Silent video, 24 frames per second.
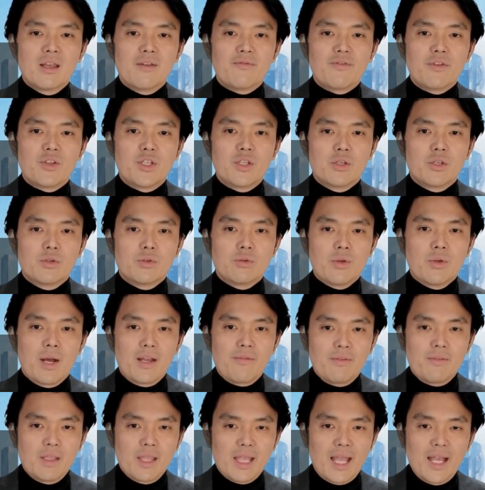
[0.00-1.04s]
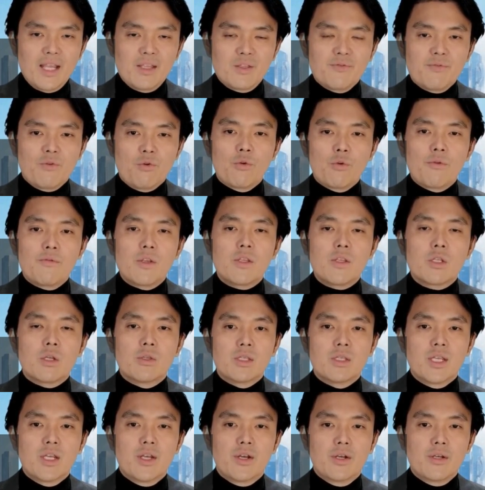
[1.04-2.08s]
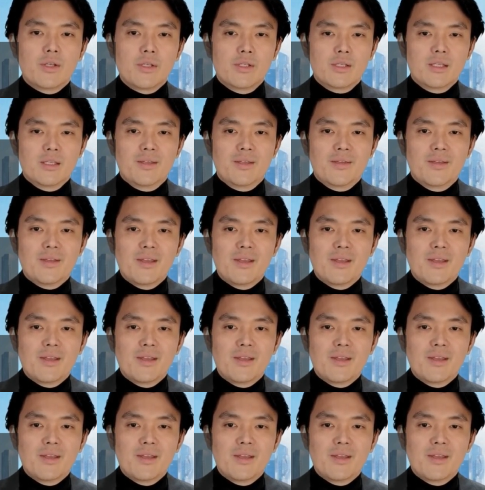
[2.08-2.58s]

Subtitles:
for 2 out of the last 4 fiscal years.